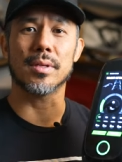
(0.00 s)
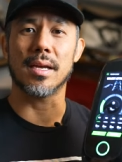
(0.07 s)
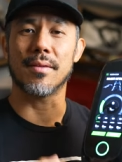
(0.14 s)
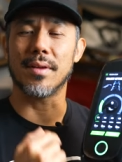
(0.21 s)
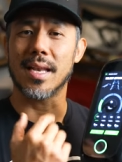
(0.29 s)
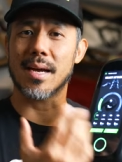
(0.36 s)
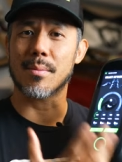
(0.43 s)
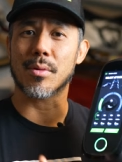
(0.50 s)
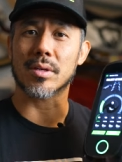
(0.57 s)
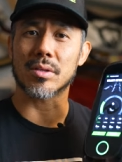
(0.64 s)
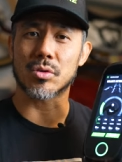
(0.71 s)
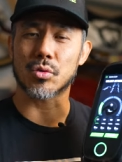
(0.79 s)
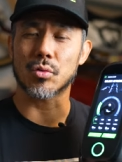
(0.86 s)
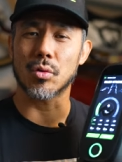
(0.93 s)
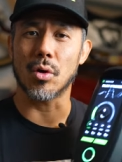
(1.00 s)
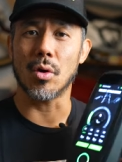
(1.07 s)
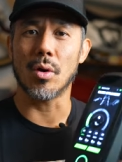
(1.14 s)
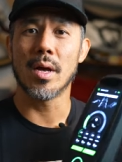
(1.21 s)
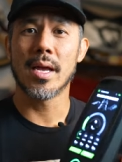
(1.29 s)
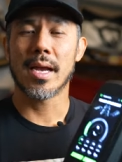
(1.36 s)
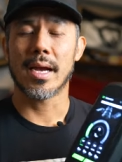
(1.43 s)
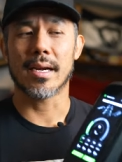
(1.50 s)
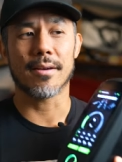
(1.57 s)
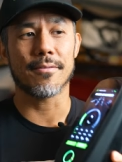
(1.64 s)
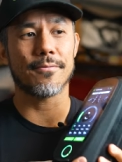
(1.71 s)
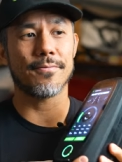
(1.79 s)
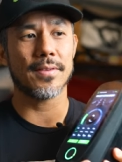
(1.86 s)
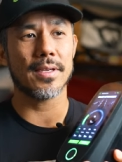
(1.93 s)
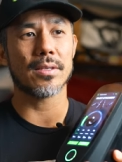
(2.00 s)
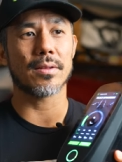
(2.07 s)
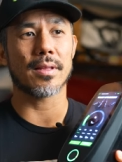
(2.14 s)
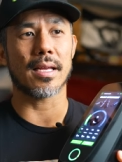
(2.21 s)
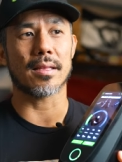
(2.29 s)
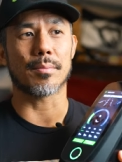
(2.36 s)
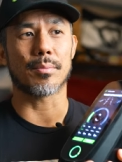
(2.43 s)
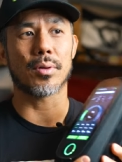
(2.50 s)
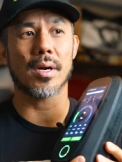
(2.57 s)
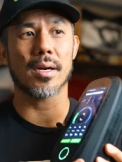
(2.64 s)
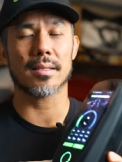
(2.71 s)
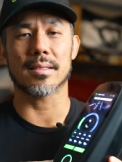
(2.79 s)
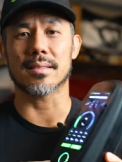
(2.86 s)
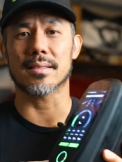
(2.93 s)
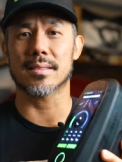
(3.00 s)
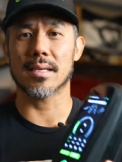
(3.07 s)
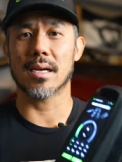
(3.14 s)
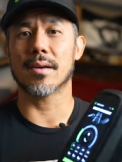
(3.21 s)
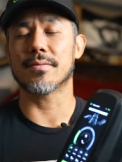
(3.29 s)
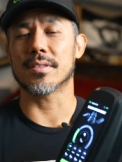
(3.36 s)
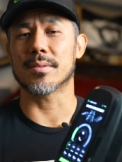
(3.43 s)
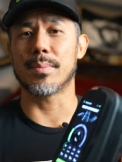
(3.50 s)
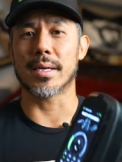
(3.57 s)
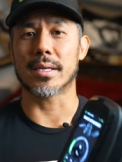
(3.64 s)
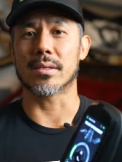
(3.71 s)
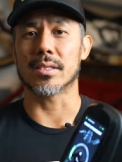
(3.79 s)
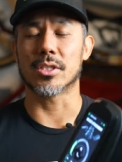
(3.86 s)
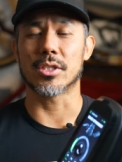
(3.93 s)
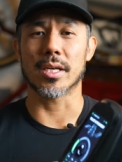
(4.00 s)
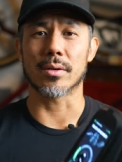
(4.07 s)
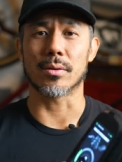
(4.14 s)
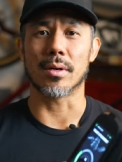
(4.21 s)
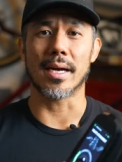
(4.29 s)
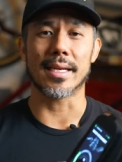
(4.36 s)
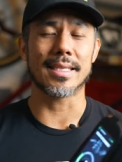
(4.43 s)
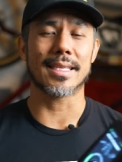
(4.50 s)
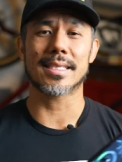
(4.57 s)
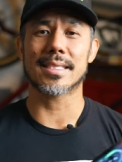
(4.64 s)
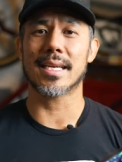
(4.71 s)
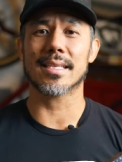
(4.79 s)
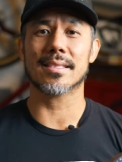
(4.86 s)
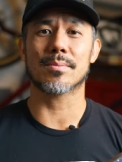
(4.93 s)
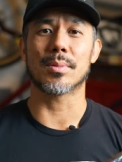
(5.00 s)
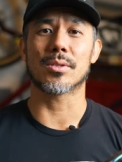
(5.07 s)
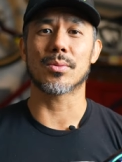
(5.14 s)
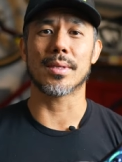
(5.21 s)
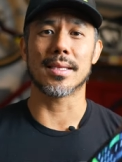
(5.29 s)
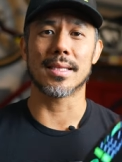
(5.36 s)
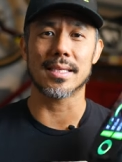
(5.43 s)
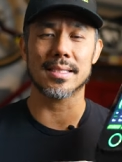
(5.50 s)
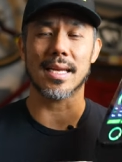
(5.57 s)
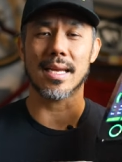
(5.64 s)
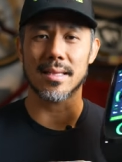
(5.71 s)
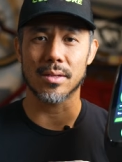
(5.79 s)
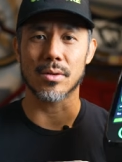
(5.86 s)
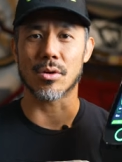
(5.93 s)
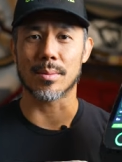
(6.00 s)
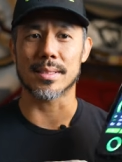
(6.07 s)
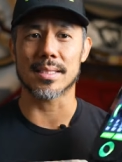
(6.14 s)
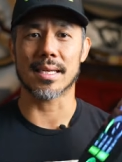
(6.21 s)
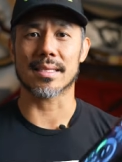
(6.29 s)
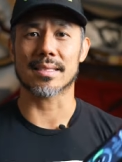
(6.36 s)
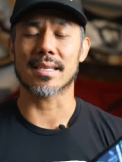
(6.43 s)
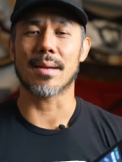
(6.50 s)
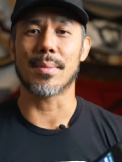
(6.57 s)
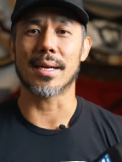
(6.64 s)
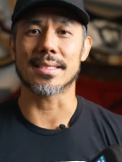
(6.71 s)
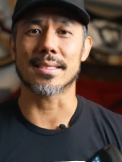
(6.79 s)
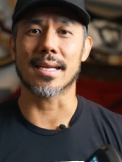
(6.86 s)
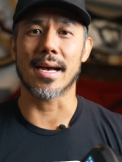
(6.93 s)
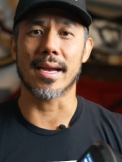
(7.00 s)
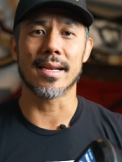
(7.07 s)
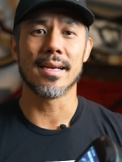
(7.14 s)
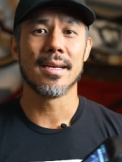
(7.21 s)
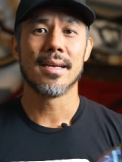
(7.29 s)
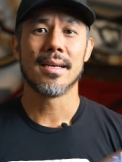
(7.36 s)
You have a lot more control, and I feel that the product itself is better in general. I did a test between this and the Normatec side by side.